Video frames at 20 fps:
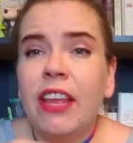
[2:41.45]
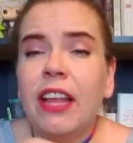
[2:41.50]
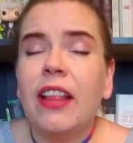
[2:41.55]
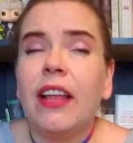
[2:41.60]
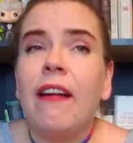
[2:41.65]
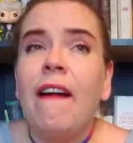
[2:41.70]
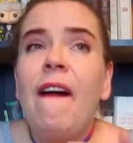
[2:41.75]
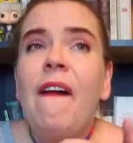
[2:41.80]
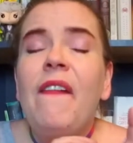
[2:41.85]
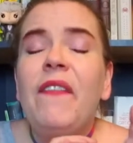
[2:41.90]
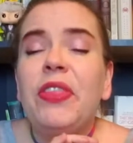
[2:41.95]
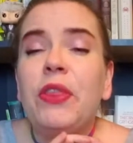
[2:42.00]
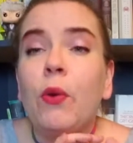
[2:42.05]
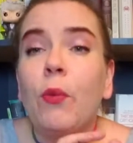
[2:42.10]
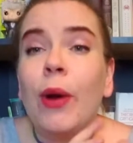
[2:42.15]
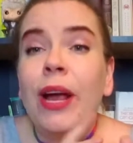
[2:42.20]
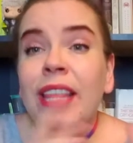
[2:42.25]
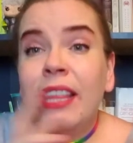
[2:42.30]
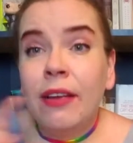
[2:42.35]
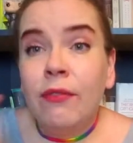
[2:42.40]
Like the
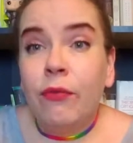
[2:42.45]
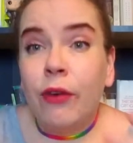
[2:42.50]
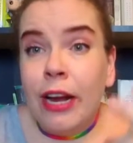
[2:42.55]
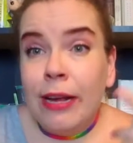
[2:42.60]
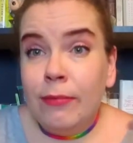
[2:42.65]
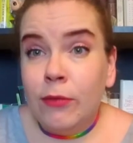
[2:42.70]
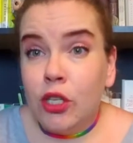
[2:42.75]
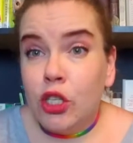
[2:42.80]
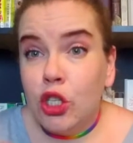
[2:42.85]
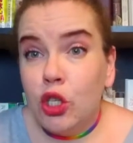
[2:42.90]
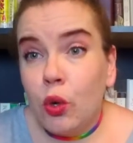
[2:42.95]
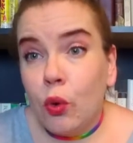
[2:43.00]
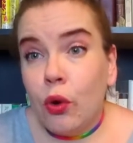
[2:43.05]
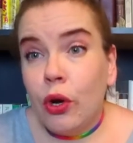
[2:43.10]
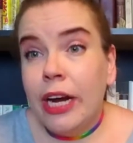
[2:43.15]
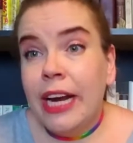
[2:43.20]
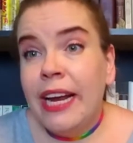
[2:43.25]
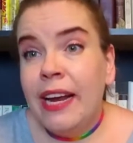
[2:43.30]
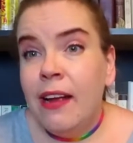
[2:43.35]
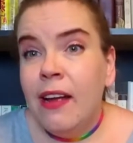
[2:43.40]
way they frame the
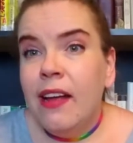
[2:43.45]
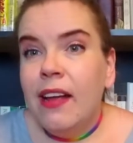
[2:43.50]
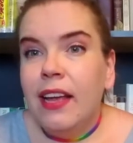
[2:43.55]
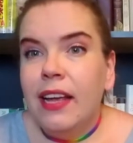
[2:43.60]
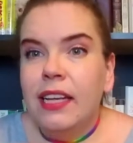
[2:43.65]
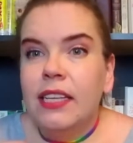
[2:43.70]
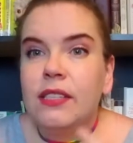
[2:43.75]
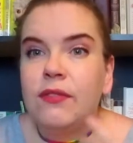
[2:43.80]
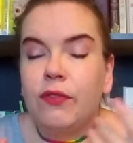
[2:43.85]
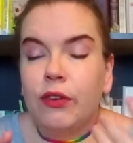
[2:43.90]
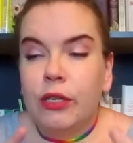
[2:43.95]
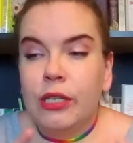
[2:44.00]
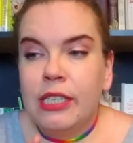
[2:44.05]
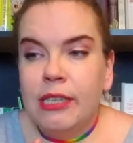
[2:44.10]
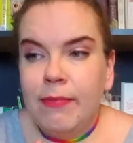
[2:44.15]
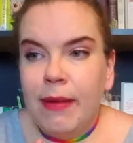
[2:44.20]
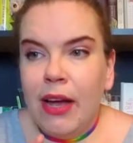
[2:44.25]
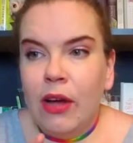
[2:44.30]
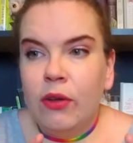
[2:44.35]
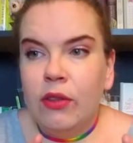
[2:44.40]
story is first
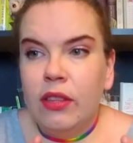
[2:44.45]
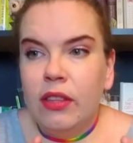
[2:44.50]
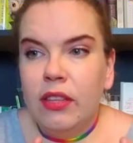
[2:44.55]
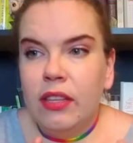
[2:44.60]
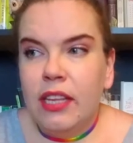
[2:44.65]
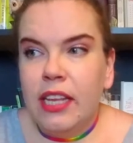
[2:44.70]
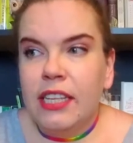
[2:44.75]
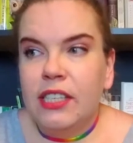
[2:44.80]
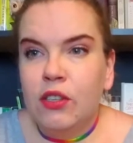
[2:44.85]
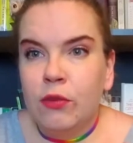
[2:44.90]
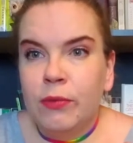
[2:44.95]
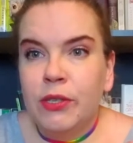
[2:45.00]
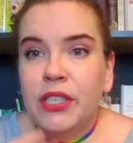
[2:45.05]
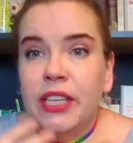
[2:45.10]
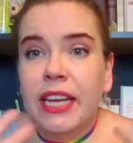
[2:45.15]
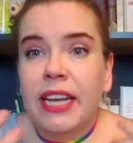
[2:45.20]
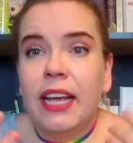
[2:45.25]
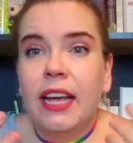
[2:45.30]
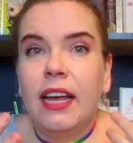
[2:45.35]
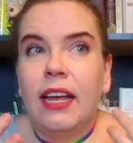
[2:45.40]
about it's almost
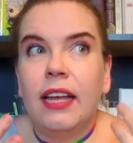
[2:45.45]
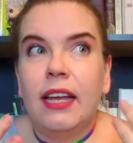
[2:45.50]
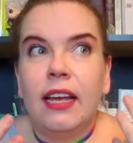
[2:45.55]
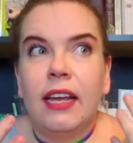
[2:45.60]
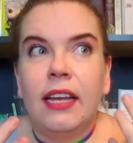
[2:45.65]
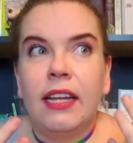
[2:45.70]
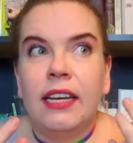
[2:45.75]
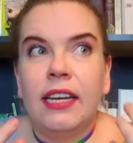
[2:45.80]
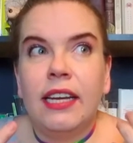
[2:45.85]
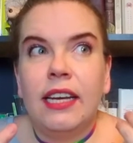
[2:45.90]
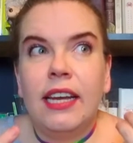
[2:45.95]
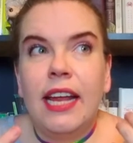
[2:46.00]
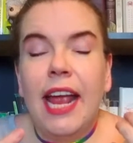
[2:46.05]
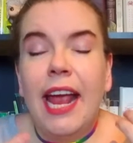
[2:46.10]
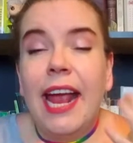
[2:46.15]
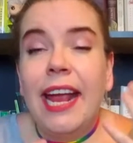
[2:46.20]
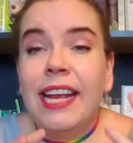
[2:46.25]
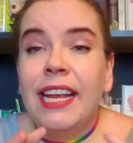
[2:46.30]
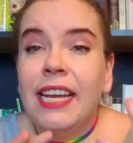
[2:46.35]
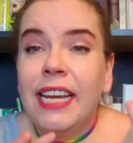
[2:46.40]
like a an
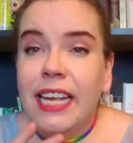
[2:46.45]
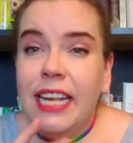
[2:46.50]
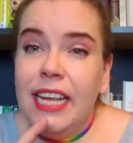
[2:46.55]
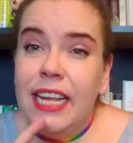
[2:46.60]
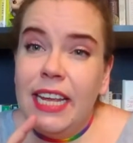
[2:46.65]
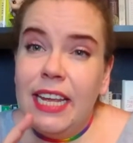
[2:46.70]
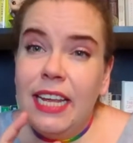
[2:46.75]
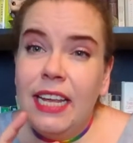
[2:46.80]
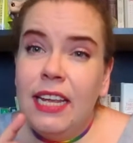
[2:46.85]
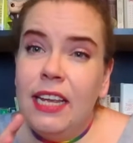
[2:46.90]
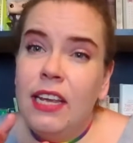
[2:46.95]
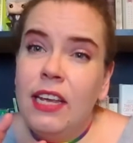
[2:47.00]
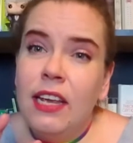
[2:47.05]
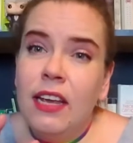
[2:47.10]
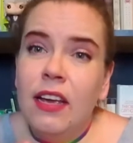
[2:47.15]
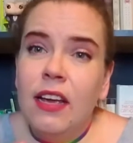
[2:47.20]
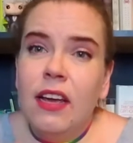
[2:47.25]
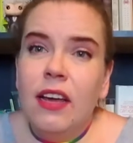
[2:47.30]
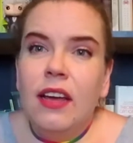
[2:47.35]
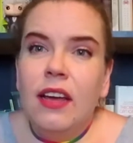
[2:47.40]
A and E
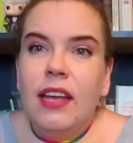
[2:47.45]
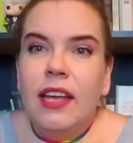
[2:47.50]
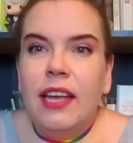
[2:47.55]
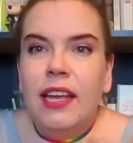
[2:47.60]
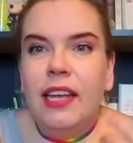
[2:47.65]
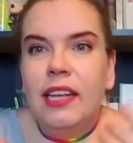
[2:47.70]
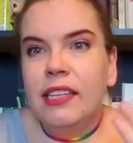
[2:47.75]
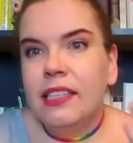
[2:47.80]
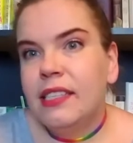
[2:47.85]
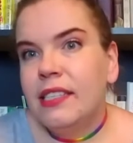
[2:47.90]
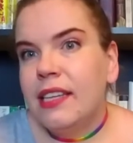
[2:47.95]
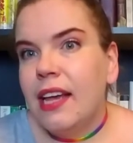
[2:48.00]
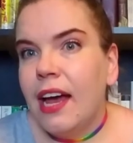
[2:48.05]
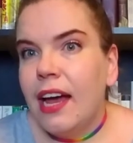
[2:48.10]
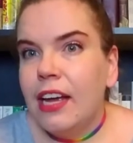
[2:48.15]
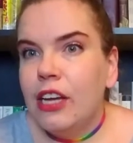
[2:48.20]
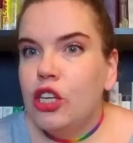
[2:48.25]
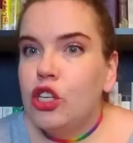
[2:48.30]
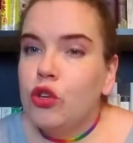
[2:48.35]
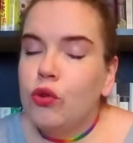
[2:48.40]

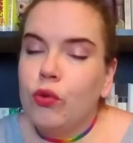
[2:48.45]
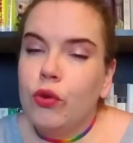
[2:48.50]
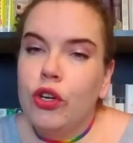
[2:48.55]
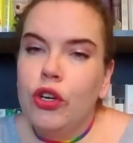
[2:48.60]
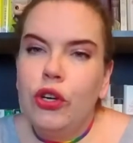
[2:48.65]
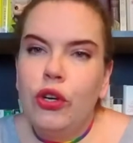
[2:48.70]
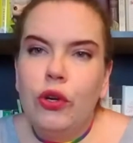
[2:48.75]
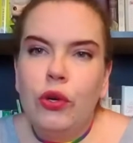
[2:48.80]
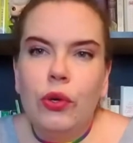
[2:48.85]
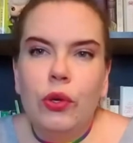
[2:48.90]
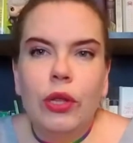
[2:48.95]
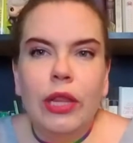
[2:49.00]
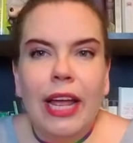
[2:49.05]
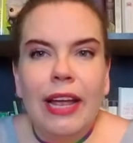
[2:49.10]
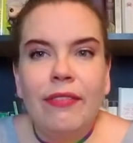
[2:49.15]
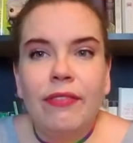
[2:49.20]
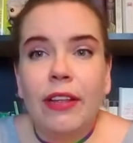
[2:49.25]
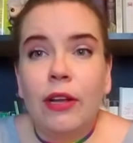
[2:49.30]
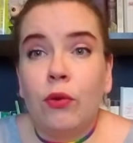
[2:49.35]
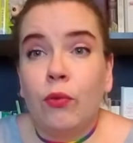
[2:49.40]
inside true
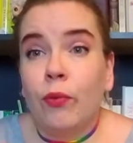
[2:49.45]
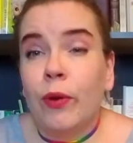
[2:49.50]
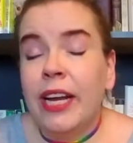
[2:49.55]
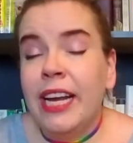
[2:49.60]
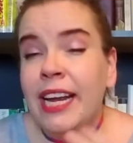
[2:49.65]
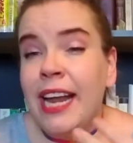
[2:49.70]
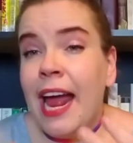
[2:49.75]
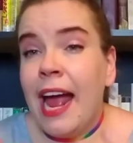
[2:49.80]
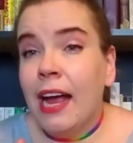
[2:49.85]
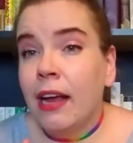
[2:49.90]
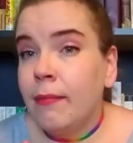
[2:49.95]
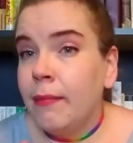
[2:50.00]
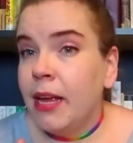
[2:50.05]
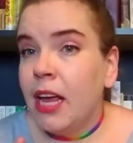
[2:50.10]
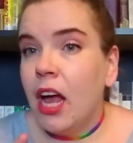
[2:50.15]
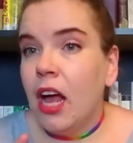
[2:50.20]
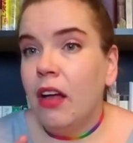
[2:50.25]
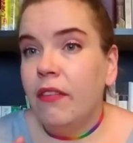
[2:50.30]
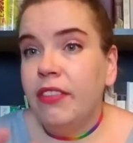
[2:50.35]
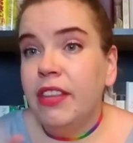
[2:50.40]
life like reenactment
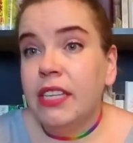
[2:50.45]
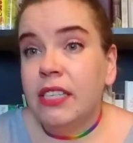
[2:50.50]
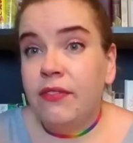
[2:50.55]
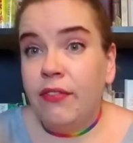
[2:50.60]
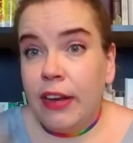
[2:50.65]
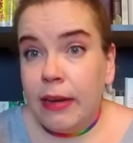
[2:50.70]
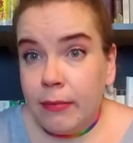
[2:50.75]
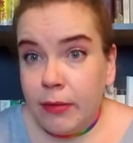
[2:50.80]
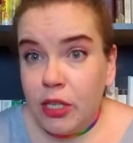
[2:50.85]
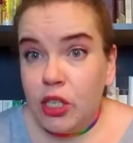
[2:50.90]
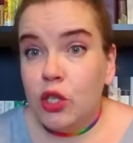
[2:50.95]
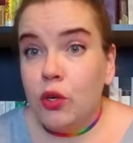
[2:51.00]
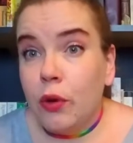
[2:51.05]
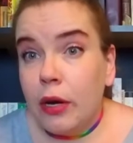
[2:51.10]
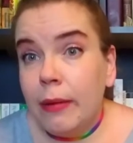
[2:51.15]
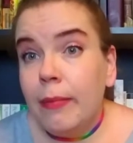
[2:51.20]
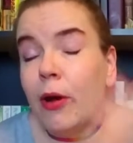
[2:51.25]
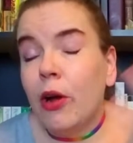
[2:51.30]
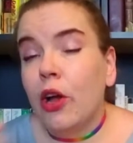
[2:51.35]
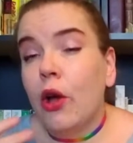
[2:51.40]
of this family story
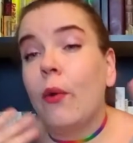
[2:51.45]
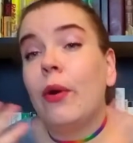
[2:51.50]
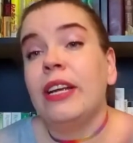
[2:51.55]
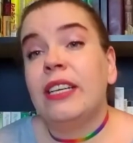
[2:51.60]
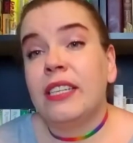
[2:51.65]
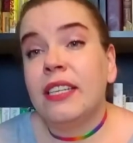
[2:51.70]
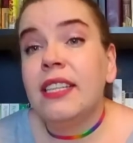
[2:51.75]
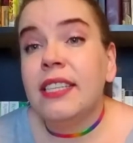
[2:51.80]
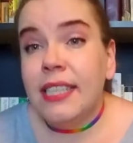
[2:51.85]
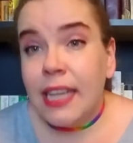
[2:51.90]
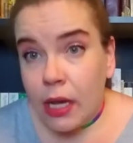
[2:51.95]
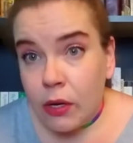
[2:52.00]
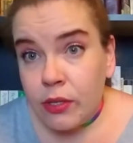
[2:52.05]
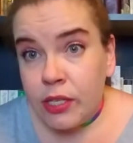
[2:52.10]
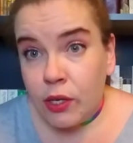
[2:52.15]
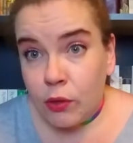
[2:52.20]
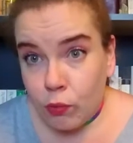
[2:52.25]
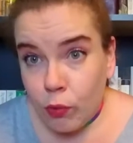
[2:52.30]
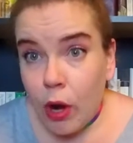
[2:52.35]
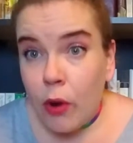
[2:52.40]
about going to this house
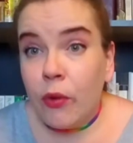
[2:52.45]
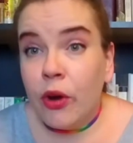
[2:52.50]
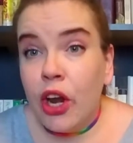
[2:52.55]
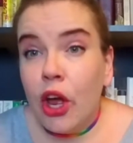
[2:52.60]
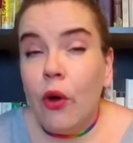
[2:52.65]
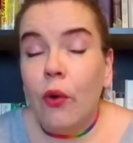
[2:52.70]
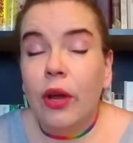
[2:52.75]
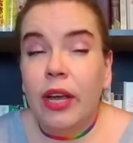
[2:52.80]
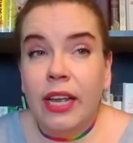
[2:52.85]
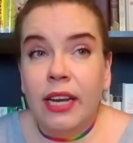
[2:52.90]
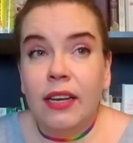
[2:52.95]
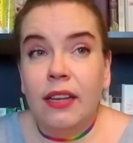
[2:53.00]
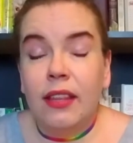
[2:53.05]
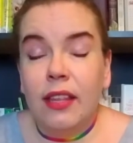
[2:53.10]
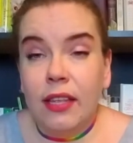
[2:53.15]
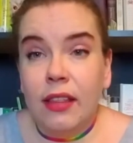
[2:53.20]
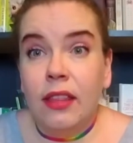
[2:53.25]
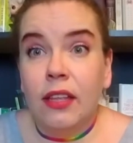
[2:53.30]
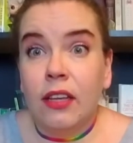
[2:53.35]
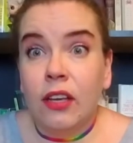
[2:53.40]
in Roanoke and
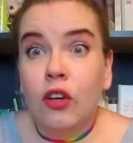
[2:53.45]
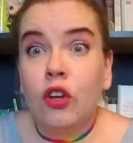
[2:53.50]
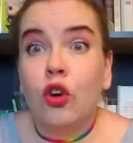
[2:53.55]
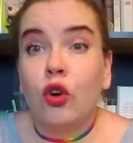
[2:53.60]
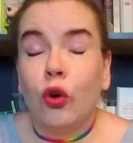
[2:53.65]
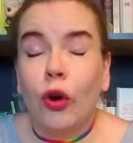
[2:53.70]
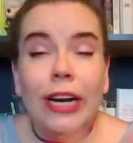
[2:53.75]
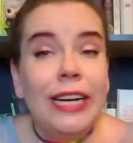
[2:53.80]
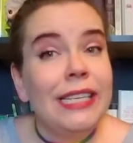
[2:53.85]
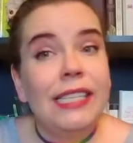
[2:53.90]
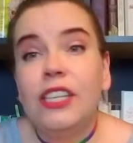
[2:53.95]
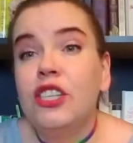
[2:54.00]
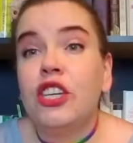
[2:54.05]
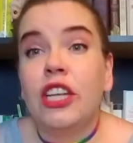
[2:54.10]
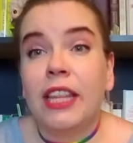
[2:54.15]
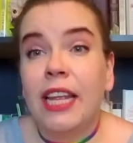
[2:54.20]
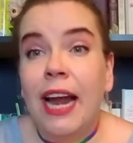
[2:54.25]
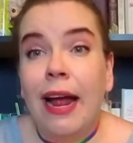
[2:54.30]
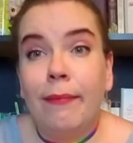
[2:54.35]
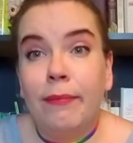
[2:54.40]
the, the crazy shit
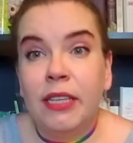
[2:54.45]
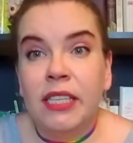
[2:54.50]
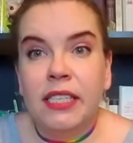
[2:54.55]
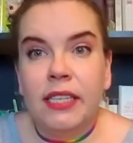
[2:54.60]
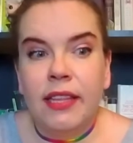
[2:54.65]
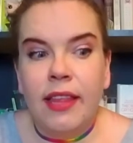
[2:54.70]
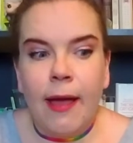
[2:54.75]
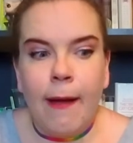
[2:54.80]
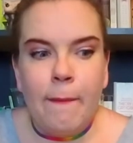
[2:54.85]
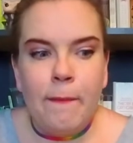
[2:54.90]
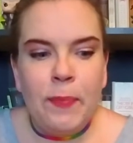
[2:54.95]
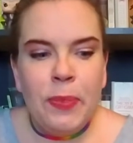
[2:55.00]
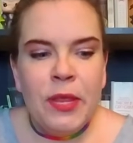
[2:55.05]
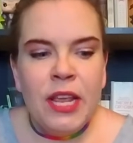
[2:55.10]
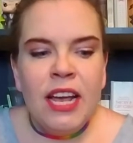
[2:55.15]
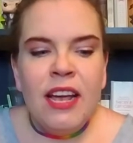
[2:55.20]
that happens to them.